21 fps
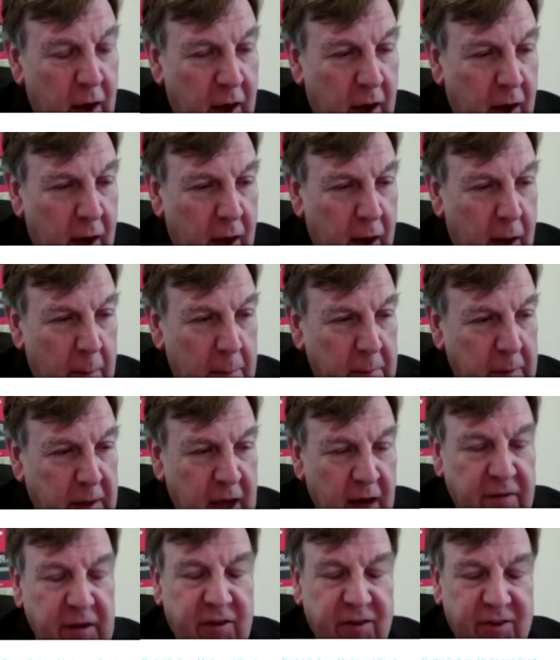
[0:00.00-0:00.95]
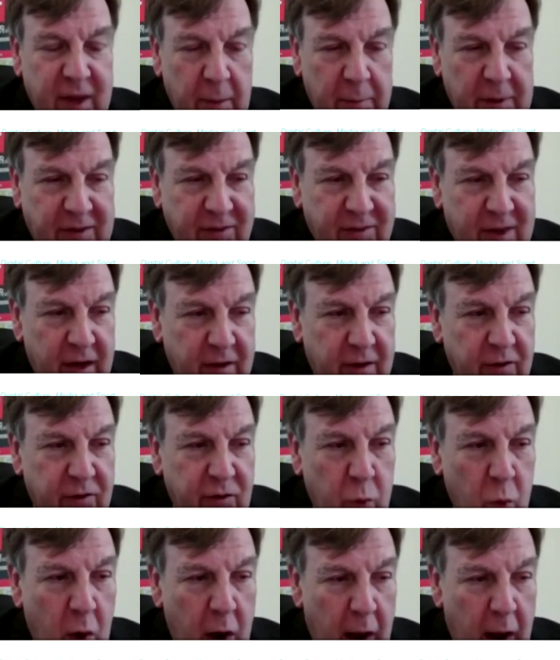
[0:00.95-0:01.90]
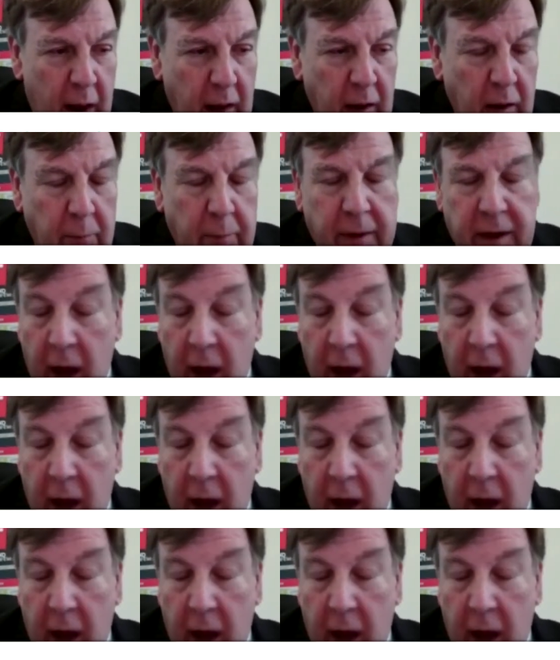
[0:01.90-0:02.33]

um, cover to some extent as well.